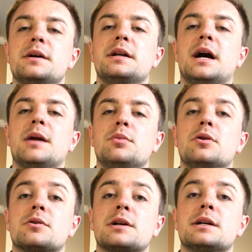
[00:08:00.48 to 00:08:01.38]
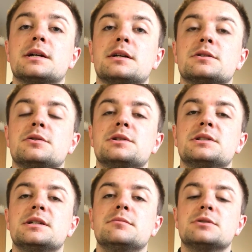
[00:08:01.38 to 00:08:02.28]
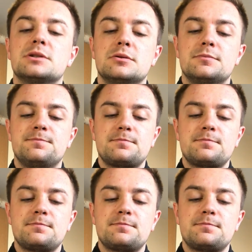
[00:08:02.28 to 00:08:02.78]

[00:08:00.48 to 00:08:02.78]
playing hardball cricket against other teams soon.